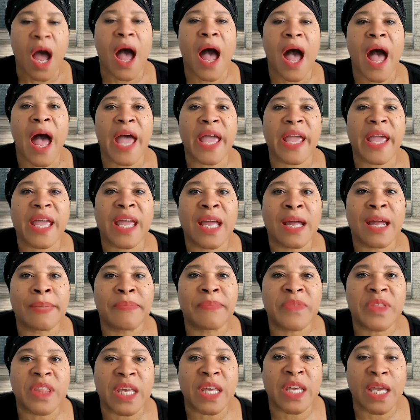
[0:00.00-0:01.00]
I
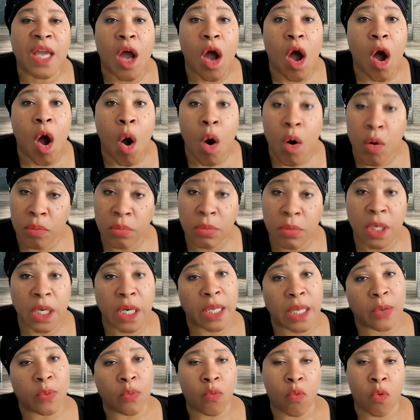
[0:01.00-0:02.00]
am the
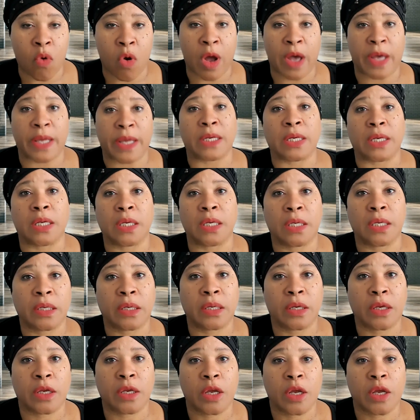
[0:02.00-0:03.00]
only one
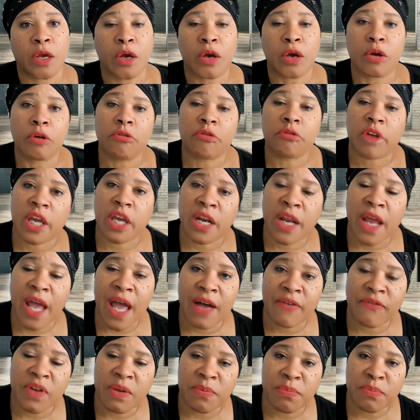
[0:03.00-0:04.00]
who can
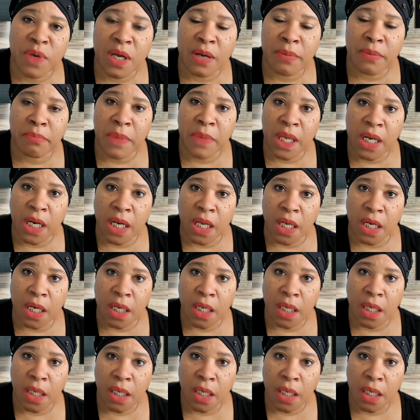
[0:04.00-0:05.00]
have him committed."
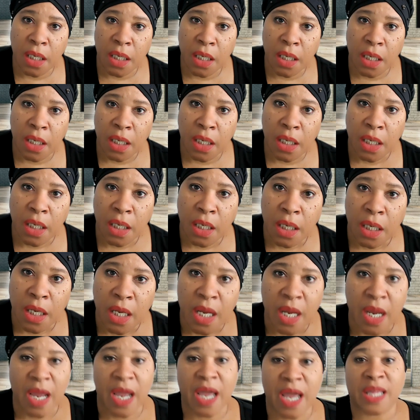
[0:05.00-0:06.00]

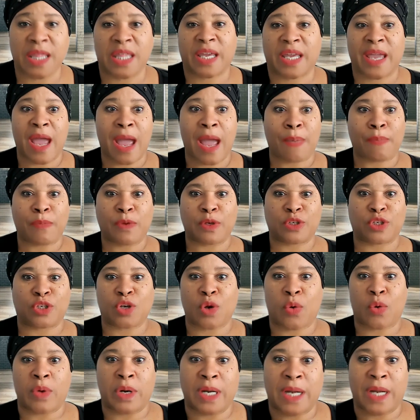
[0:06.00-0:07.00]
And the camera's
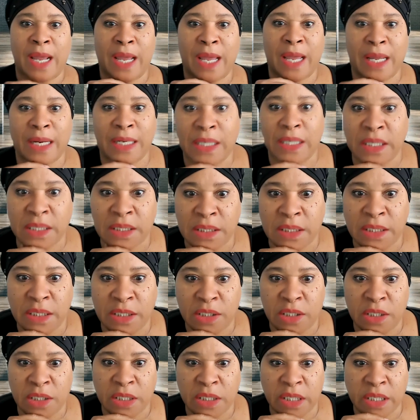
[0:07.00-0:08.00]
showing Ned
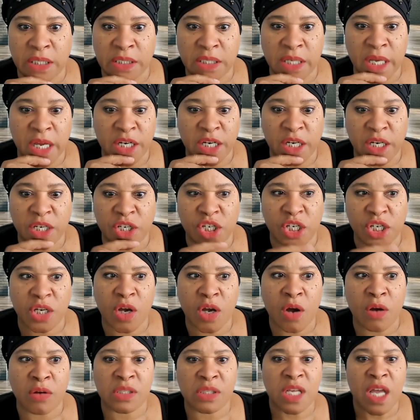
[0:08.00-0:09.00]
listening to this. And she
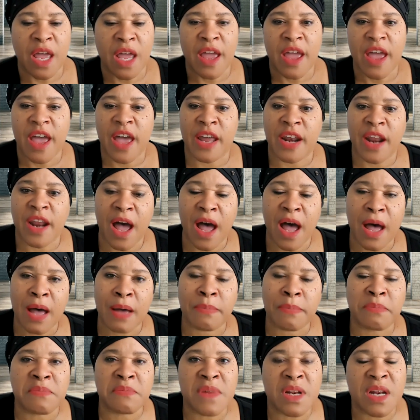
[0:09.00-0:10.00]
goes, "And
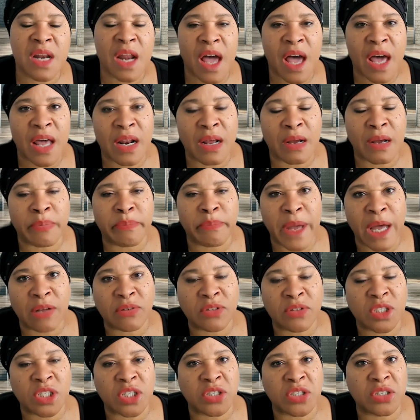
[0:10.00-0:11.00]
I'm not
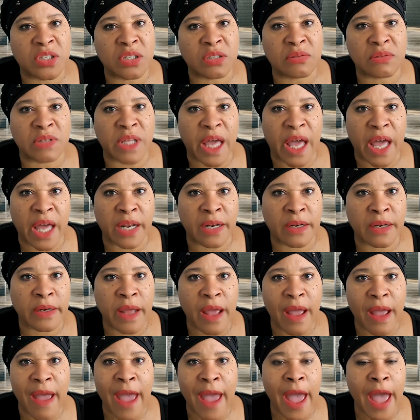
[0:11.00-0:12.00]
about to do that
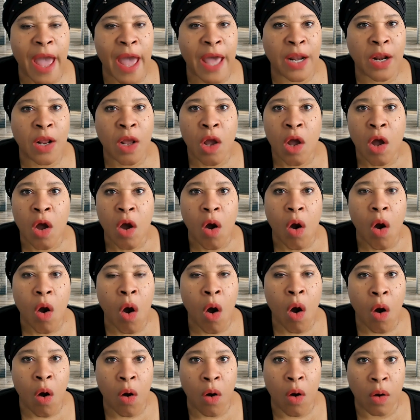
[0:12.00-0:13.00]
at
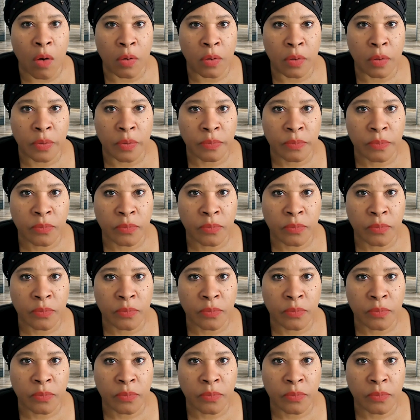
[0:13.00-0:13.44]
all."